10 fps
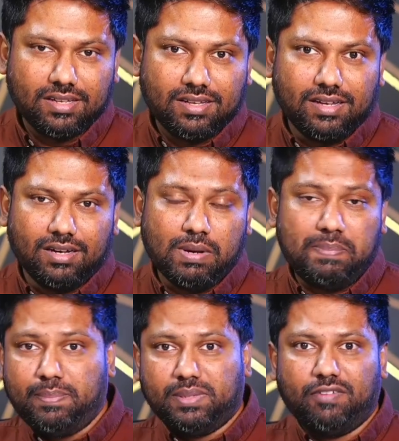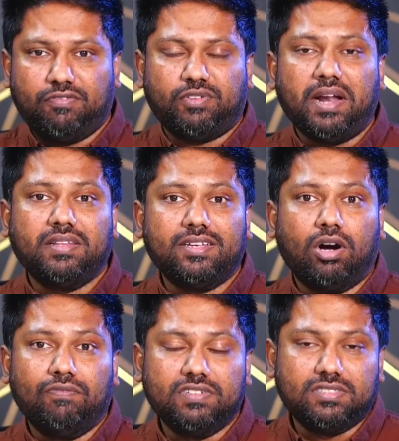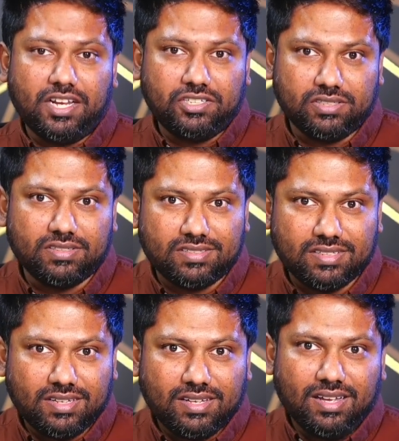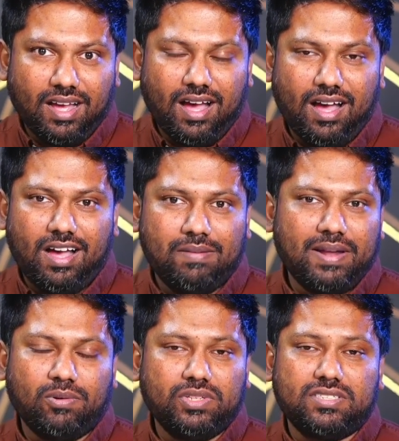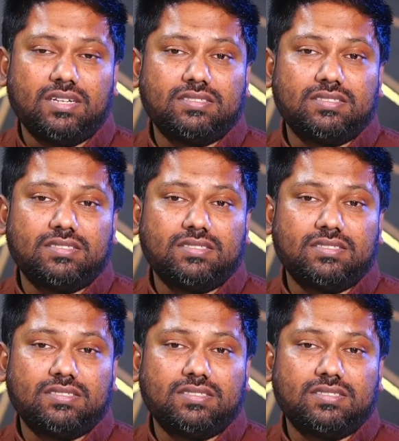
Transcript: where people have friendly conversations and all this kind of stuff.